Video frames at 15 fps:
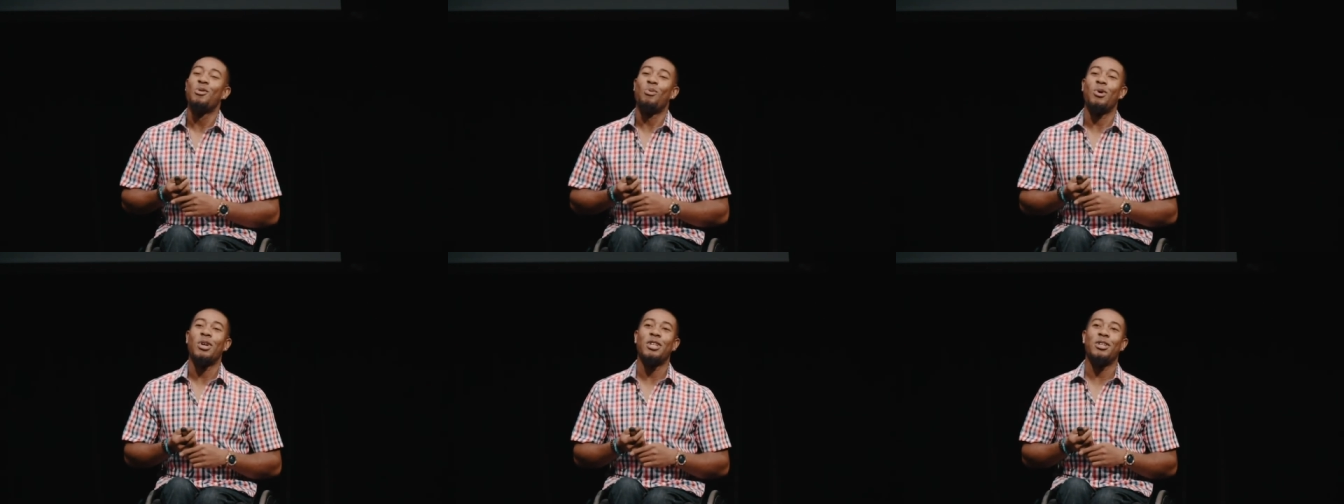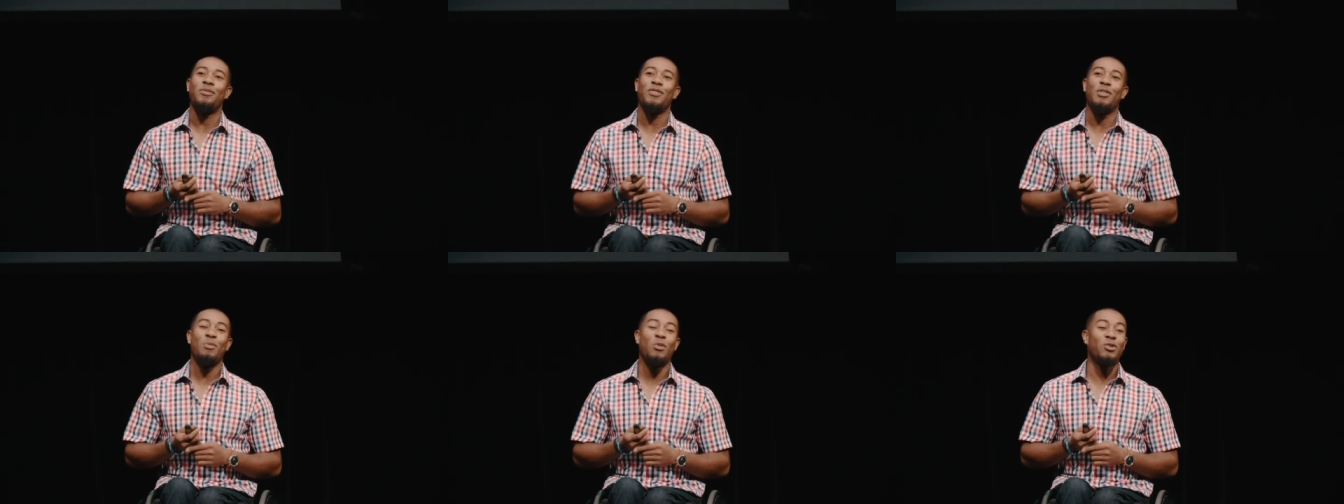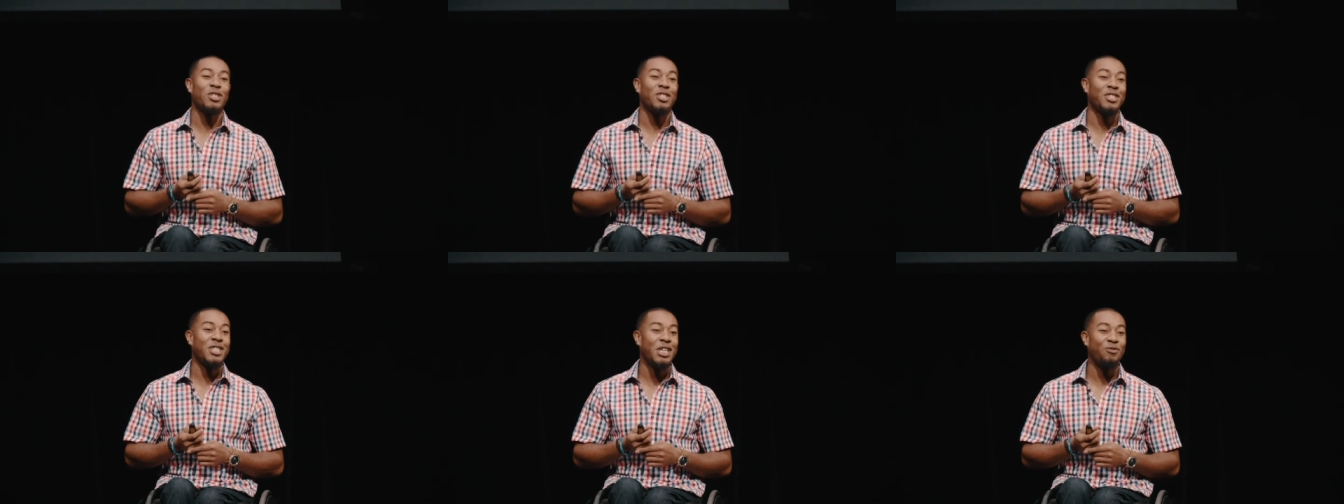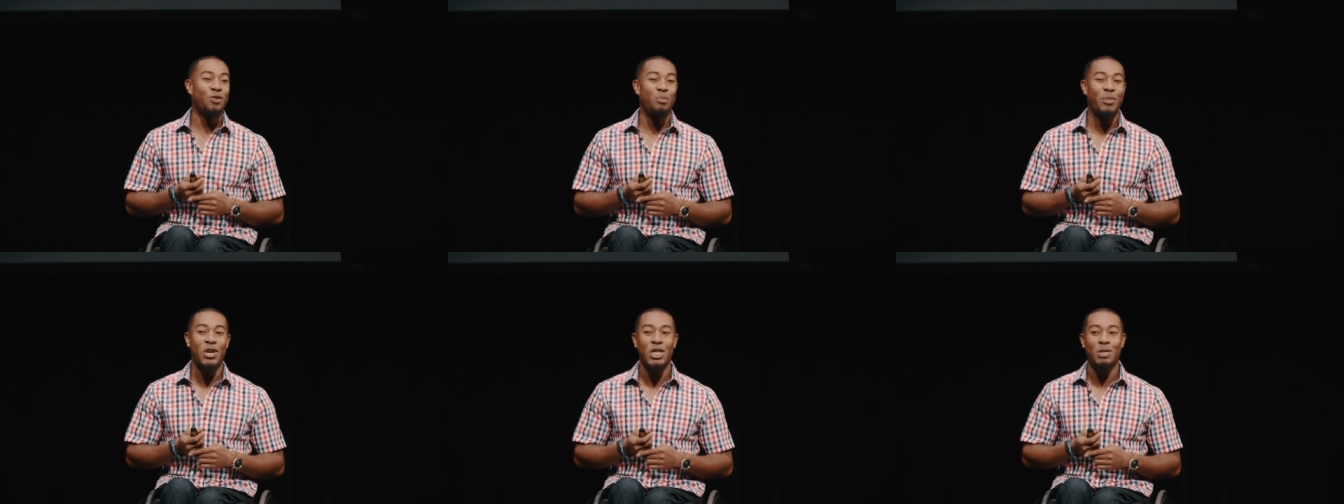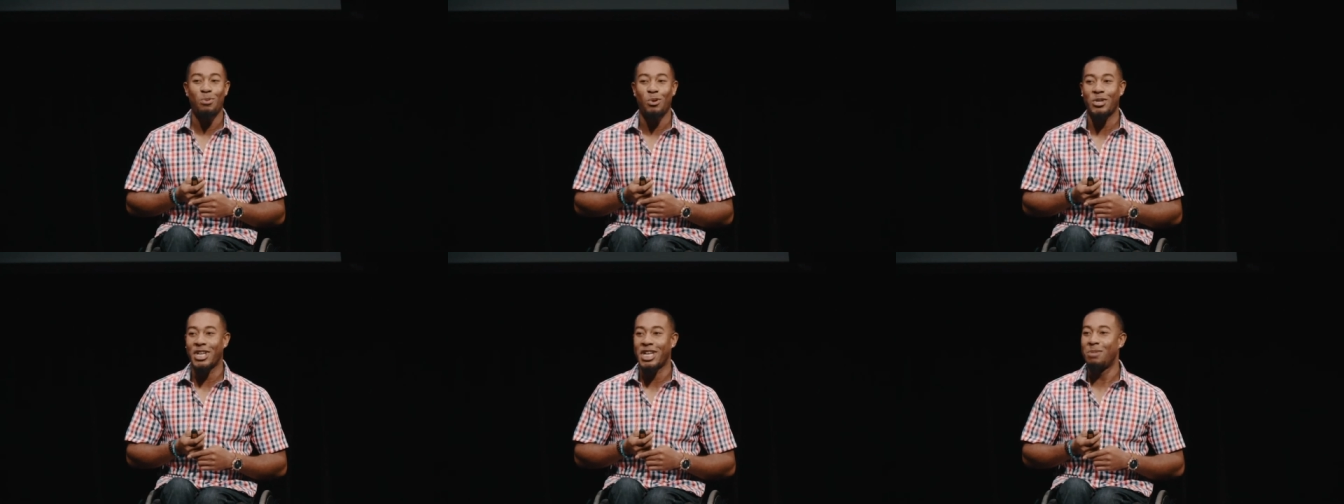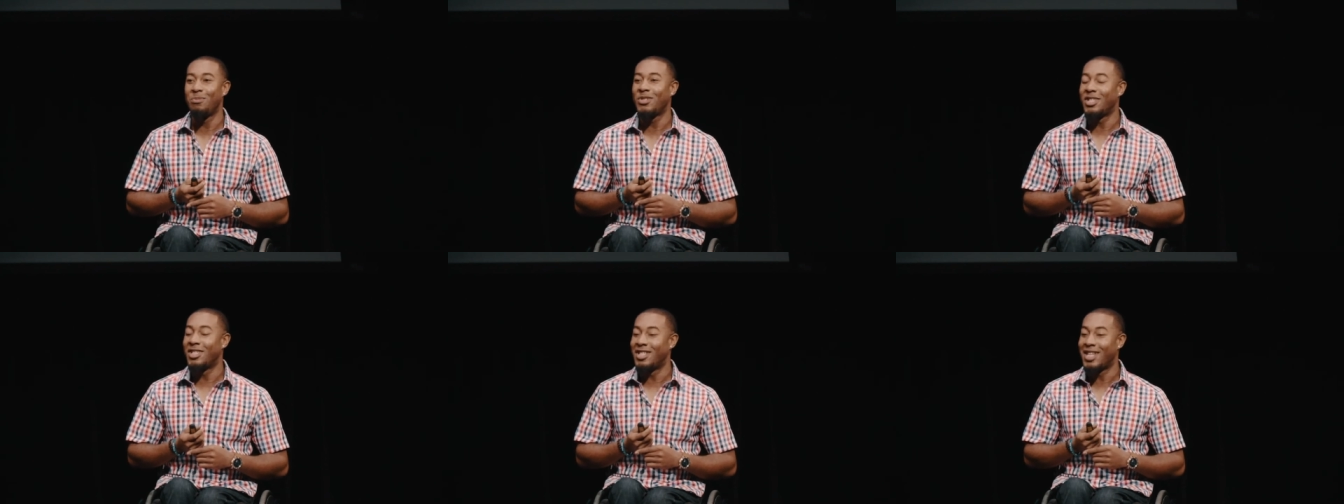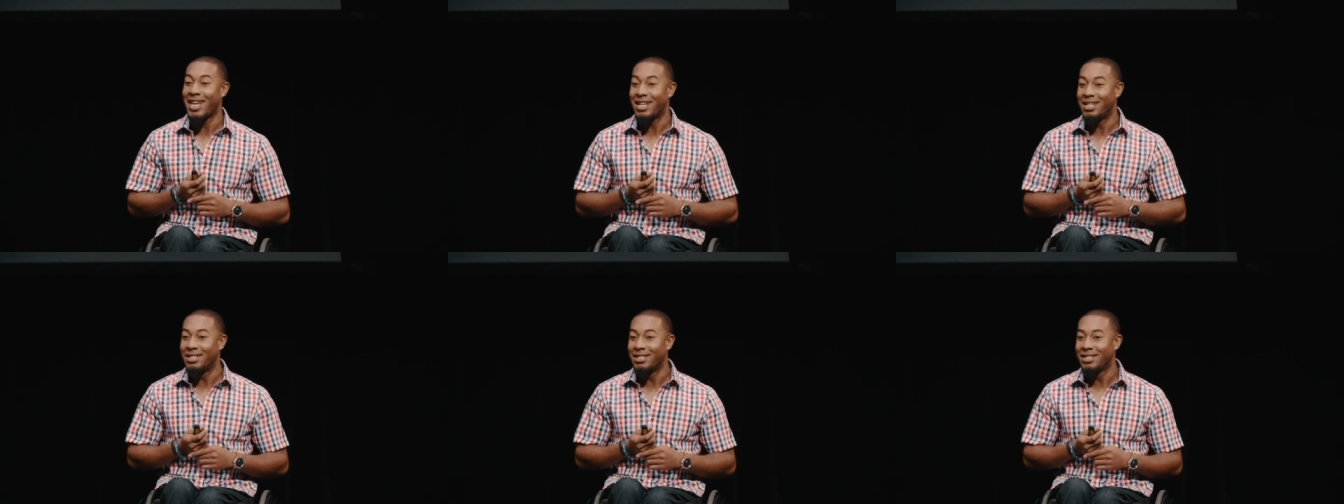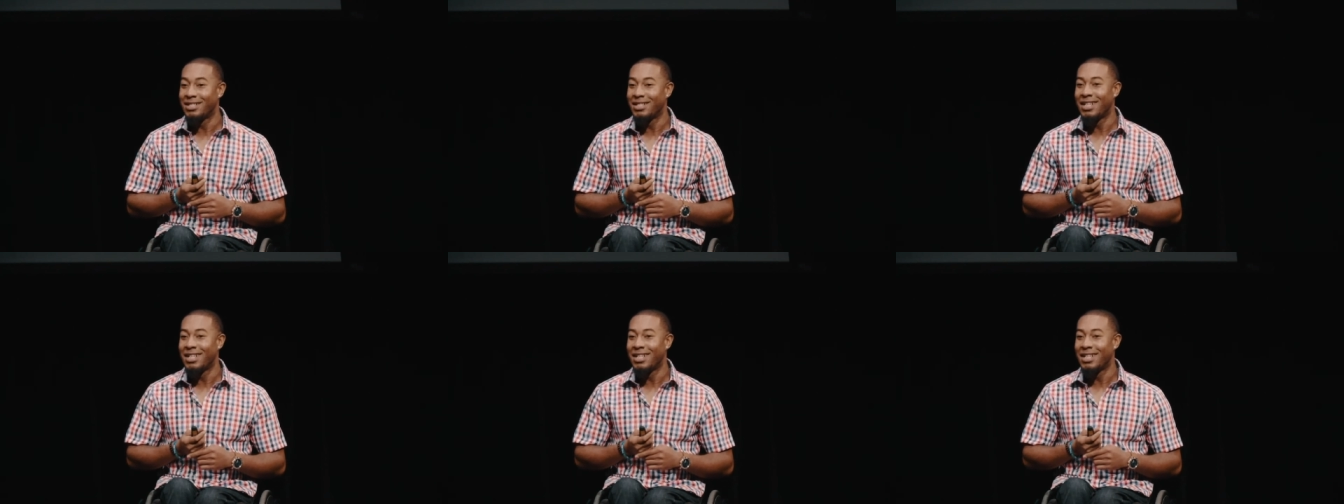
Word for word: one of the most successful Parasport Games to date.